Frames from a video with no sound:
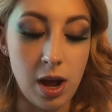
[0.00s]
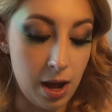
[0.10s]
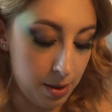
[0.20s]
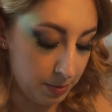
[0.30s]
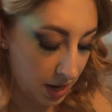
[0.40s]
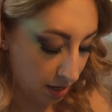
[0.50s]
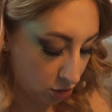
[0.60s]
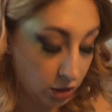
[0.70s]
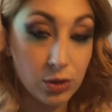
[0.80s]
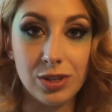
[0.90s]
I'm gonna
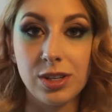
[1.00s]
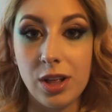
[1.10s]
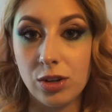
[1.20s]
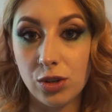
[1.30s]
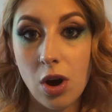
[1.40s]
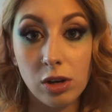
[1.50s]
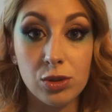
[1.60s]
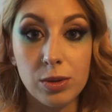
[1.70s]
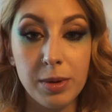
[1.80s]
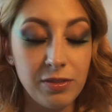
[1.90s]
actually use this color to
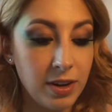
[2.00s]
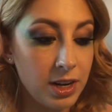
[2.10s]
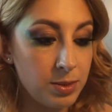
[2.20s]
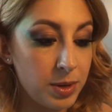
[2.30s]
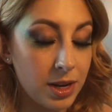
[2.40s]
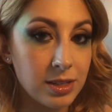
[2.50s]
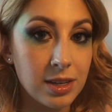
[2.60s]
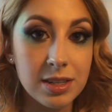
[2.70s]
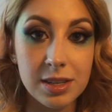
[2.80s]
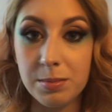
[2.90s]
contour my face because
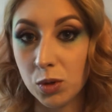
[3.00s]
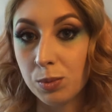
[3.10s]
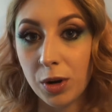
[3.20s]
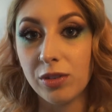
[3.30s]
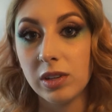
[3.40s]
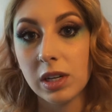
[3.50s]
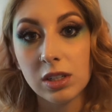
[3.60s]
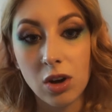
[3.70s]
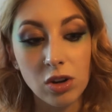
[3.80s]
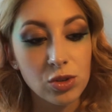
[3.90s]
it's the most
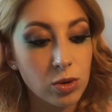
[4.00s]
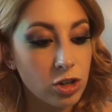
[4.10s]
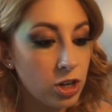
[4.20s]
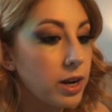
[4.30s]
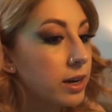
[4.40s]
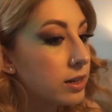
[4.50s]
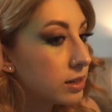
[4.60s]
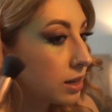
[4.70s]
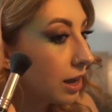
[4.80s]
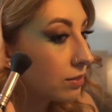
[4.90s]
perfect contour shade
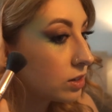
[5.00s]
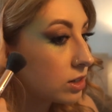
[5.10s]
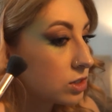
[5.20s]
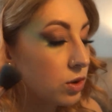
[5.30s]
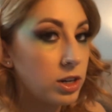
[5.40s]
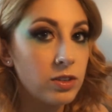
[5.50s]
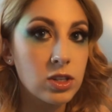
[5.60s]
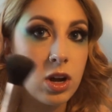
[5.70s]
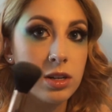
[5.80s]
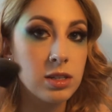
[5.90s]
ever. So I
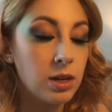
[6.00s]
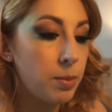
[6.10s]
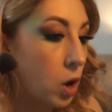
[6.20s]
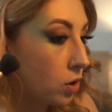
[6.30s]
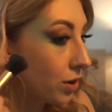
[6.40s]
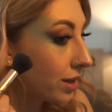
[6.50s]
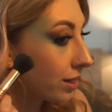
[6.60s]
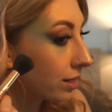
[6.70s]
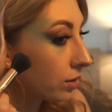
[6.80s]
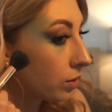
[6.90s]
just got some on a
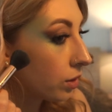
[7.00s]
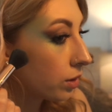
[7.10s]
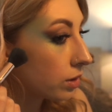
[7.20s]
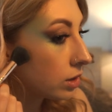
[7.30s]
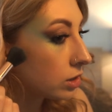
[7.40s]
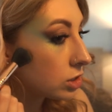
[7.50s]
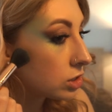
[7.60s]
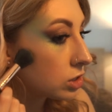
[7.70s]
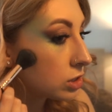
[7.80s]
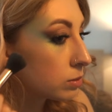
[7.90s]
little
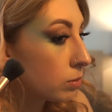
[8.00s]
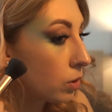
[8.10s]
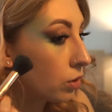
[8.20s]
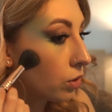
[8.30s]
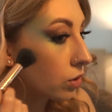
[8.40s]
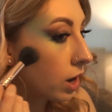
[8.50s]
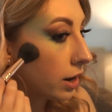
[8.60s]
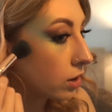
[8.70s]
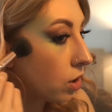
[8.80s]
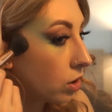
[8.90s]
small
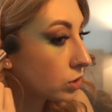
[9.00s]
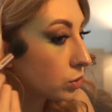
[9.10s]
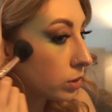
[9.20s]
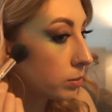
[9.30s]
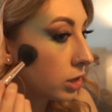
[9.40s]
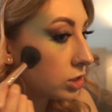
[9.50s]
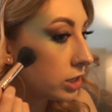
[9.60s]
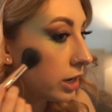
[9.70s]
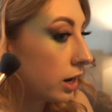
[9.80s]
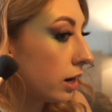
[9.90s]
kind of contour brush
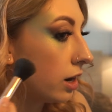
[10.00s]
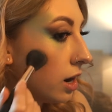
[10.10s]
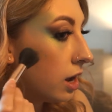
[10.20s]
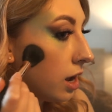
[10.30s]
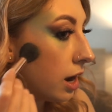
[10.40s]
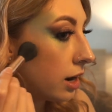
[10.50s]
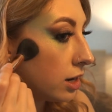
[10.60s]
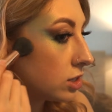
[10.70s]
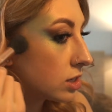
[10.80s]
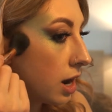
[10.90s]
here, and
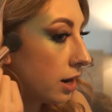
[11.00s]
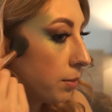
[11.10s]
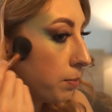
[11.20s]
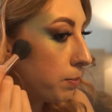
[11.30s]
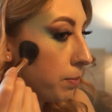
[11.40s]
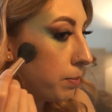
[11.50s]
I just kind of